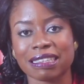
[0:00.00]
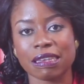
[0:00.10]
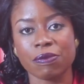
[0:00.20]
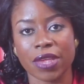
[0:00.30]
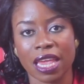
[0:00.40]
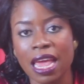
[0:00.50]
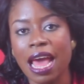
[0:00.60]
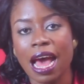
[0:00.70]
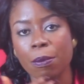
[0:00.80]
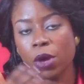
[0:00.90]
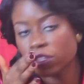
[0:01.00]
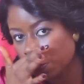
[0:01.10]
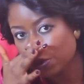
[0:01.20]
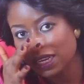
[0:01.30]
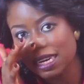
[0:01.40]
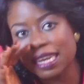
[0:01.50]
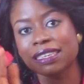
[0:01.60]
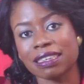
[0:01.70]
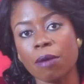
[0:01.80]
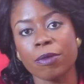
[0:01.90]
TV. I'm going to put the
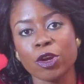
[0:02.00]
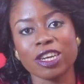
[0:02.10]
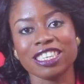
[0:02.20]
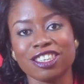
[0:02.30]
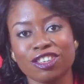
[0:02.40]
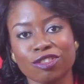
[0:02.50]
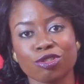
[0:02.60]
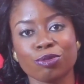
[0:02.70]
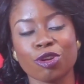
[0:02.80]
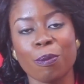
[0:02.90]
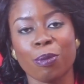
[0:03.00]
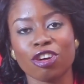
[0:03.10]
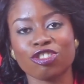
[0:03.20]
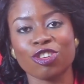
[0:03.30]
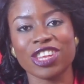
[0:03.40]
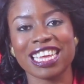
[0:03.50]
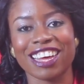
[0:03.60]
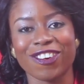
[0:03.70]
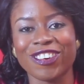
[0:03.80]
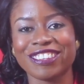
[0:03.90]
link down below in the description box so you
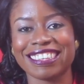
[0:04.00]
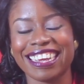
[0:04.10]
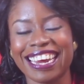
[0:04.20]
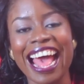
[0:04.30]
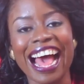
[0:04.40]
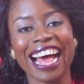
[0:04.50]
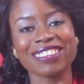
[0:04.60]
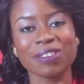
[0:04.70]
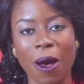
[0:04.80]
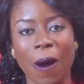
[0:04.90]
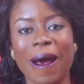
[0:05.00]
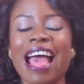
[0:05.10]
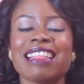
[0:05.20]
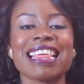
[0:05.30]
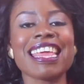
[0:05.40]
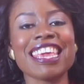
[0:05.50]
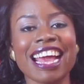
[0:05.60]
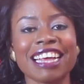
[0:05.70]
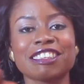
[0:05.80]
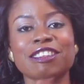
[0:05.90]
can go see it as well. Thank you
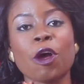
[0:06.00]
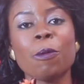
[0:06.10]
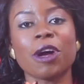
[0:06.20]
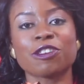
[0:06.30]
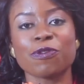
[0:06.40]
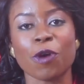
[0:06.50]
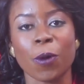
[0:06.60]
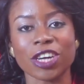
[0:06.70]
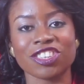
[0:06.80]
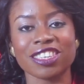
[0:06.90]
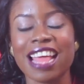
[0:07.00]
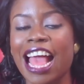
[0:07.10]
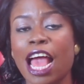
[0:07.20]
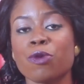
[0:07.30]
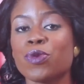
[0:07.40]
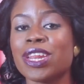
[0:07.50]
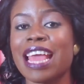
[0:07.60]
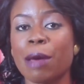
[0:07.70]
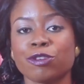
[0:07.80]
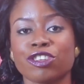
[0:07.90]
guys so much for watching. I
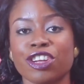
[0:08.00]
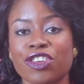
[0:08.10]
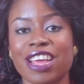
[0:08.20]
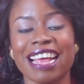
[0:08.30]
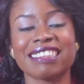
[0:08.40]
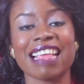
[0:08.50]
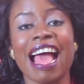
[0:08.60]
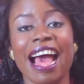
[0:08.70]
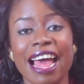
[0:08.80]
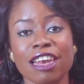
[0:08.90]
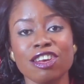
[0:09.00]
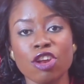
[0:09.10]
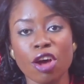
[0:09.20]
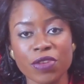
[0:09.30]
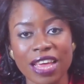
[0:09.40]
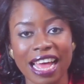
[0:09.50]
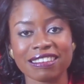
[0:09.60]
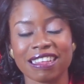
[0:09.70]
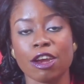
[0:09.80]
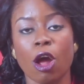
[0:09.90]
really appreciate you guys. I love you
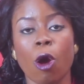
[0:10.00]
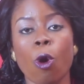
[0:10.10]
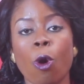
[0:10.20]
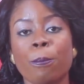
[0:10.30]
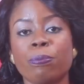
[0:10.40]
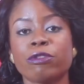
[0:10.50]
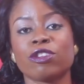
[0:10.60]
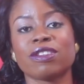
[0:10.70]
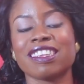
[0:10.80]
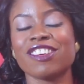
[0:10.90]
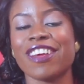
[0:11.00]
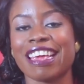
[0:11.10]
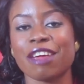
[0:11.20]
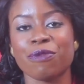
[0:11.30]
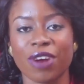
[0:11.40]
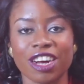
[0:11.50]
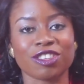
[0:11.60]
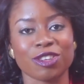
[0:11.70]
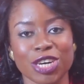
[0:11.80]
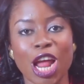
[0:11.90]
guys and I hope to see you again very
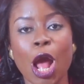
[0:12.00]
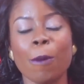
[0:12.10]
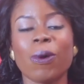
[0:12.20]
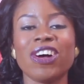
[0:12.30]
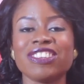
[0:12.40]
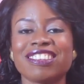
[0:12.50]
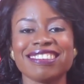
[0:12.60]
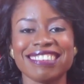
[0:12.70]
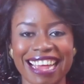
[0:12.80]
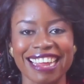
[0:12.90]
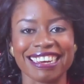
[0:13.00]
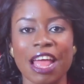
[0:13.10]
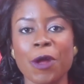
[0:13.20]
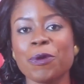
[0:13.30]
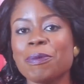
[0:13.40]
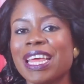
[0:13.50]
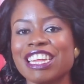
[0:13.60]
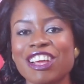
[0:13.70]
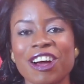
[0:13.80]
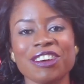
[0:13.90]
soon. But until then, remain
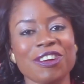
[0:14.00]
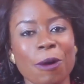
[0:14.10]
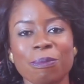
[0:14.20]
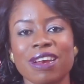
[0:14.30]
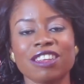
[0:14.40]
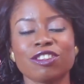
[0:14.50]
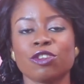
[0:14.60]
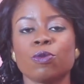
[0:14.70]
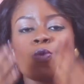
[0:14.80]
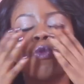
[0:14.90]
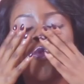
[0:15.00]
in God. God bless you.